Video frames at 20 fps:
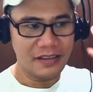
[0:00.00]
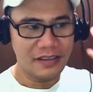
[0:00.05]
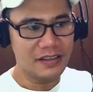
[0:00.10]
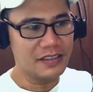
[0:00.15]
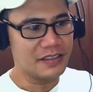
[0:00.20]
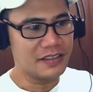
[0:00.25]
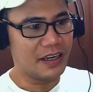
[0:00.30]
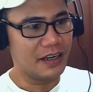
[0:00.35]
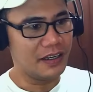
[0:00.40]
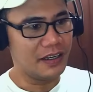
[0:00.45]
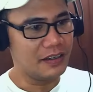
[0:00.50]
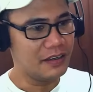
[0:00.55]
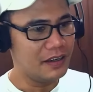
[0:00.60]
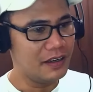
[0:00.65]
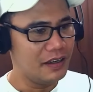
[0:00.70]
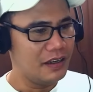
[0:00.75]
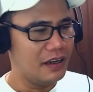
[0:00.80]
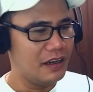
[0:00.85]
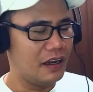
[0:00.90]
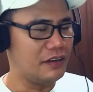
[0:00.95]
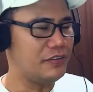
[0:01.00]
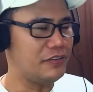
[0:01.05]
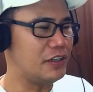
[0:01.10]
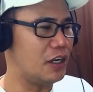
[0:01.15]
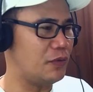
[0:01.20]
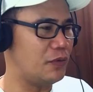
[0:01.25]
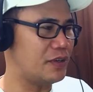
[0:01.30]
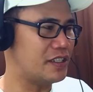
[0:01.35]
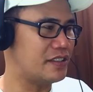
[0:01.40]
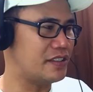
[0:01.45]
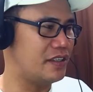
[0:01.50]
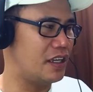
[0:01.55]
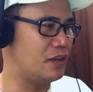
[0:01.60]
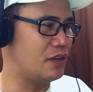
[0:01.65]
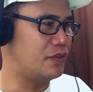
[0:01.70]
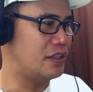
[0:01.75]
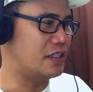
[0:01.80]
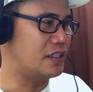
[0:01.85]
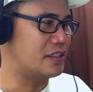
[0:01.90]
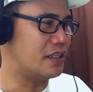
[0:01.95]
this guy, I forgot what his
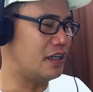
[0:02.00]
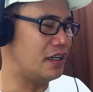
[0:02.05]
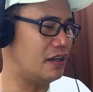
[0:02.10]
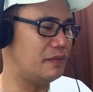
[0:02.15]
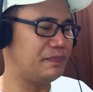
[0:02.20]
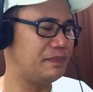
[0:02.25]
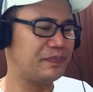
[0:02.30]
name is.